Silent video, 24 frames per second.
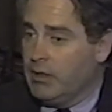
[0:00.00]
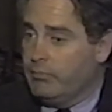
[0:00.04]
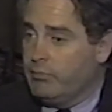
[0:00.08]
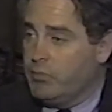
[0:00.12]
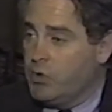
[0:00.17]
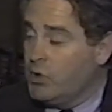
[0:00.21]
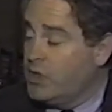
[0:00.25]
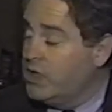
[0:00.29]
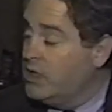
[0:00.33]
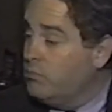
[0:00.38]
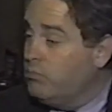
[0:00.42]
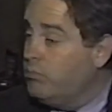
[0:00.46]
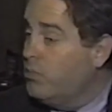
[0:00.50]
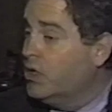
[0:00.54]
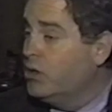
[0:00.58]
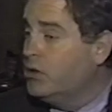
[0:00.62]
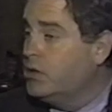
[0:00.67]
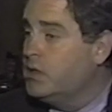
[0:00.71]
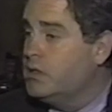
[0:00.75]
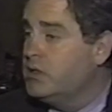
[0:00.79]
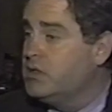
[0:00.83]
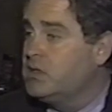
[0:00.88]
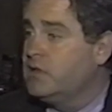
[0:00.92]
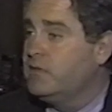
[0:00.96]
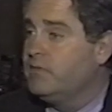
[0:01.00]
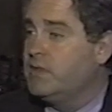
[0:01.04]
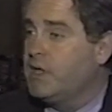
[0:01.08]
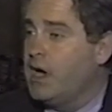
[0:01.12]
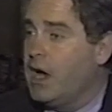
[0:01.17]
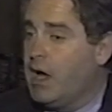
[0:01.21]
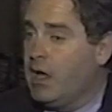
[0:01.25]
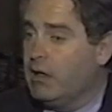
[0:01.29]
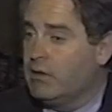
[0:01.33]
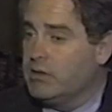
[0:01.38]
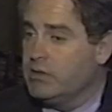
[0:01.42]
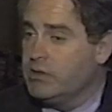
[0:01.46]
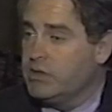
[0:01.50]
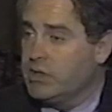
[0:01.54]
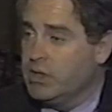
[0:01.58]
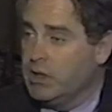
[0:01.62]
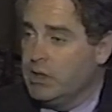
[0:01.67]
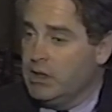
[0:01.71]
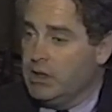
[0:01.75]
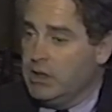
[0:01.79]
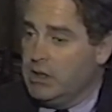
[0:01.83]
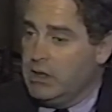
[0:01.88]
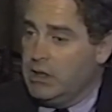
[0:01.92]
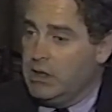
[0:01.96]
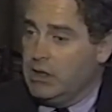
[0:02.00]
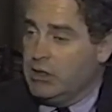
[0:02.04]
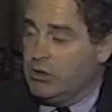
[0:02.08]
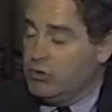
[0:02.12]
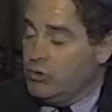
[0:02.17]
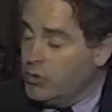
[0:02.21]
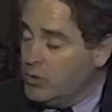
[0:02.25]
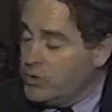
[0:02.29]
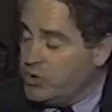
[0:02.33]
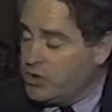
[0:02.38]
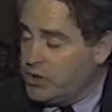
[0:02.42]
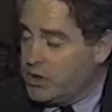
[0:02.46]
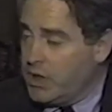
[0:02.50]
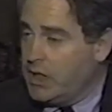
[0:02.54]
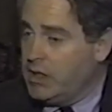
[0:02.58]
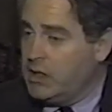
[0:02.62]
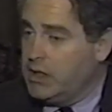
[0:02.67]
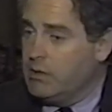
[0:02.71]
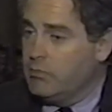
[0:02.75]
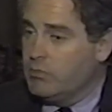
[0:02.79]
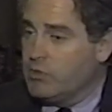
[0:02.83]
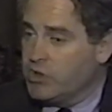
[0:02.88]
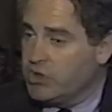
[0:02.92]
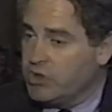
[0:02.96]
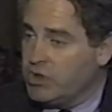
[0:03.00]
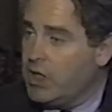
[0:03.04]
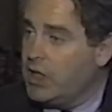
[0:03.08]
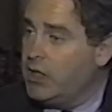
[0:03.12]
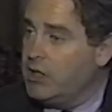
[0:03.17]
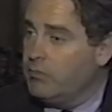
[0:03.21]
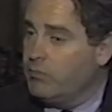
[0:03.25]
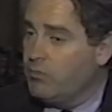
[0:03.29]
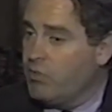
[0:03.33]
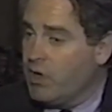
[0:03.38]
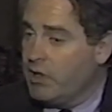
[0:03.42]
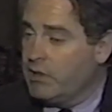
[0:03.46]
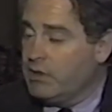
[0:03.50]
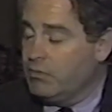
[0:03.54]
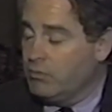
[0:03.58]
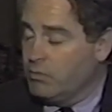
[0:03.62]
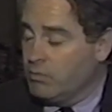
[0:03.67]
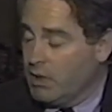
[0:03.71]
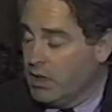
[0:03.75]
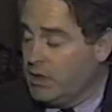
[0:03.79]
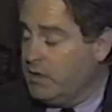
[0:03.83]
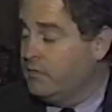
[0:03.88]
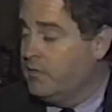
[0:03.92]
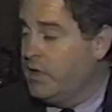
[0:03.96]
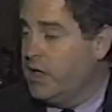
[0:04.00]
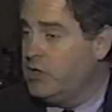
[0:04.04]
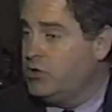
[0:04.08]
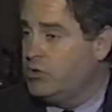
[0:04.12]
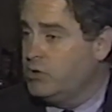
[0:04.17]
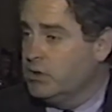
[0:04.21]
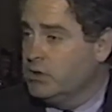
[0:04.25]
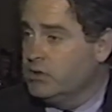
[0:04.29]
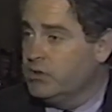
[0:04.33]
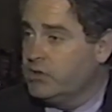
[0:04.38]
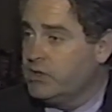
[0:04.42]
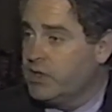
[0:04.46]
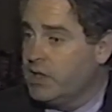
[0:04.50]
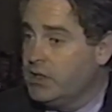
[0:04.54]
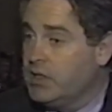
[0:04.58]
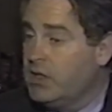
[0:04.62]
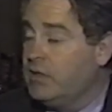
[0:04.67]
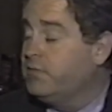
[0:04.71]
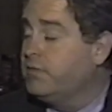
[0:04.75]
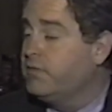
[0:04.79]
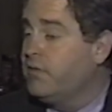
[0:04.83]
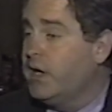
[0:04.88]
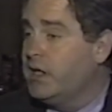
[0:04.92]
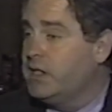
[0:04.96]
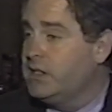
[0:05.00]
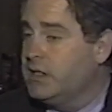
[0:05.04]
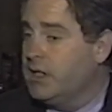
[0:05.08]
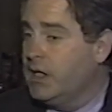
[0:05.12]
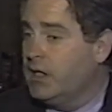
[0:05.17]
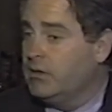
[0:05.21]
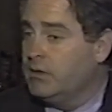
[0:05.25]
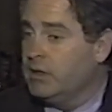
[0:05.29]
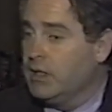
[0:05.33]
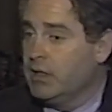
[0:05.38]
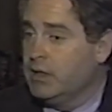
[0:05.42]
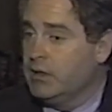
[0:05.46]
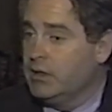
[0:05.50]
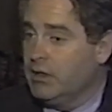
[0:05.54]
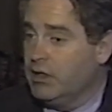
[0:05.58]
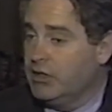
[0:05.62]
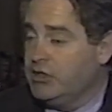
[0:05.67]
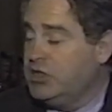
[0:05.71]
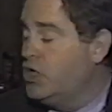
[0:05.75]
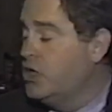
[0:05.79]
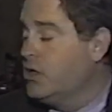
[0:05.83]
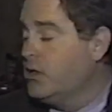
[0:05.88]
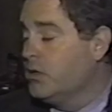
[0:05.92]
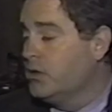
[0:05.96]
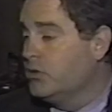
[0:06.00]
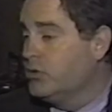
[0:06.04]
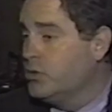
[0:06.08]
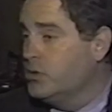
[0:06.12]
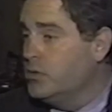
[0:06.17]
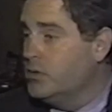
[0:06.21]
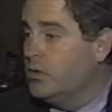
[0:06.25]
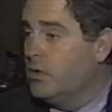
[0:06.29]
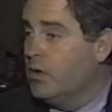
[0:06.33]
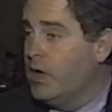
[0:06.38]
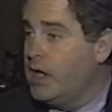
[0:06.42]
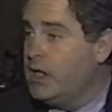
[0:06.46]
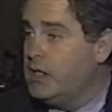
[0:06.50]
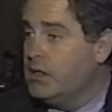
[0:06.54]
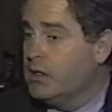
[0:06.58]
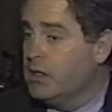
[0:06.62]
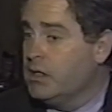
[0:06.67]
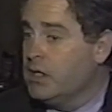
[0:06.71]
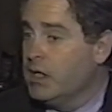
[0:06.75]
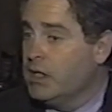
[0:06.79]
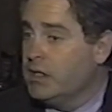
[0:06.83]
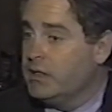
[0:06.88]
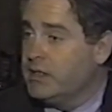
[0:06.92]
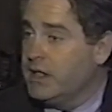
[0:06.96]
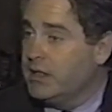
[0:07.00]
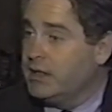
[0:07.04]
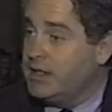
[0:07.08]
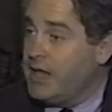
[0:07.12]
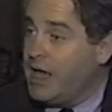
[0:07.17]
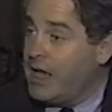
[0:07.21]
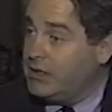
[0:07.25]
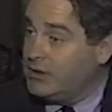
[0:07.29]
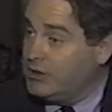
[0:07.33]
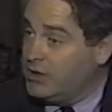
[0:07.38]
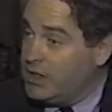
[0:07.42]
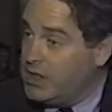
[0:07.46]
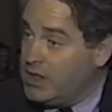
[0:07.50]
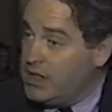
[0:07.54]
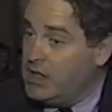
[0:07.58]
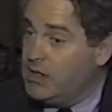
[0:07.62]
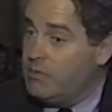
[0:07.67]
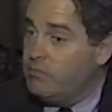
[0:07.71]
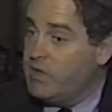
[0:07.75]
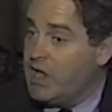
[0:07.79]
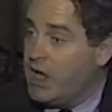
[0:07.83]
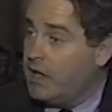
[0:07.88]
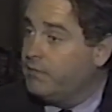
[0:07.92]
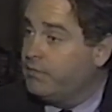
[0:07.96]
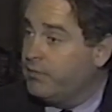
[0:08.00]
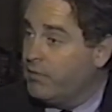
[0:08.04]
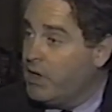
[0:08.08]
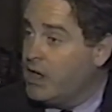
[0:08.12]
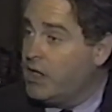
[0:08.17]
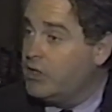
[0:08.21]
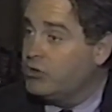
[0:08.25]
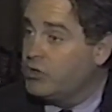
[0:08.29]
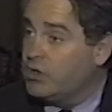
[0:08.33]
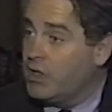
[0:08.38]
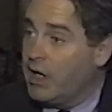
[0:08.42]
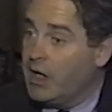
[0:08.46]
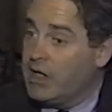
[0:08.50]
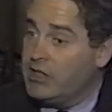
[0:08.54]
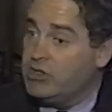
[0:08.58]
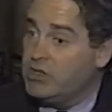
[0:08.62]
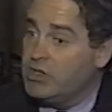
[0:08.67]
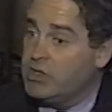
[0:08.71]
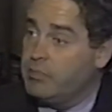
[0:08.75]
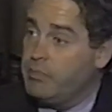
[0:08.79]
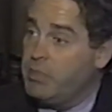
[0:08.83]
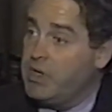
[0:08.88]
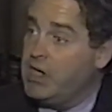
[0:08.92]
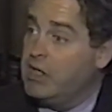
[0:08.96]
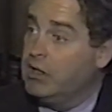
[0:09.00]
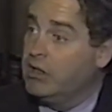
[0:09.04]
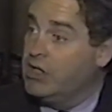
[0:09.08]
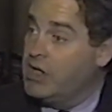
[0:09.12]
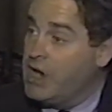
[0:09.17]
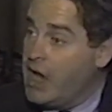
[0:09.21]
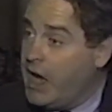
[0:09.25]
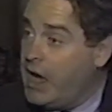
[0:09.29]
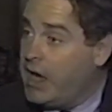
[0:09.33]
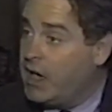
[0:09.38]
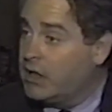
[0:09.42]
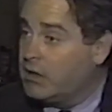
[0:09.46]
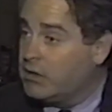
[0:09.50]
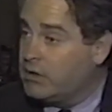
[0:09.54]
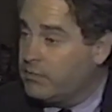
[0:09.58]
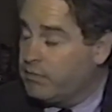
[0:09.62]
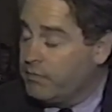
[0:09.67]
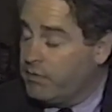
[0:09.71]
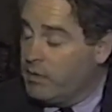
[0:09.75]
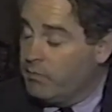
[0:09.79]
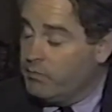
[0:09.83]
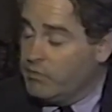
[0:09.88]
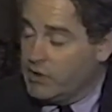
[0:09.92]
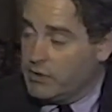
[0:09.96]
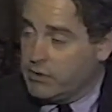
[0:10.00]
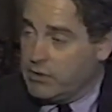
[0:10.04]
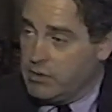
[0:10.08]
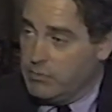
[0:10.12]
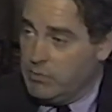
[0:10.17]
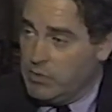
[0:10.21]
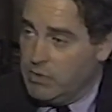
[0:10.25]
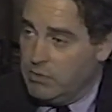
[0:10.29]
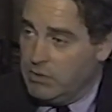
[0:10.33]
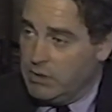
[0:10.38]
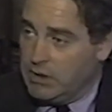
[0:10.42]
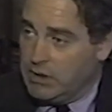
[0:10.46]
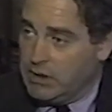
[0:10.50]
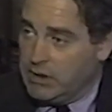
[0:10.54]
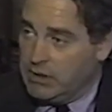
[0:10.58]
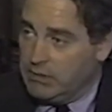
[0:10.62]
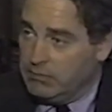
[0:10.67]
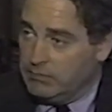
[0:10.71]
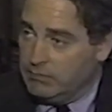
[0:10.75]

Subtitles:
put in millions of dollars in a new stadium or stadium renovations and then find out a year or two later that that team, that franchise, is being yanked from the community.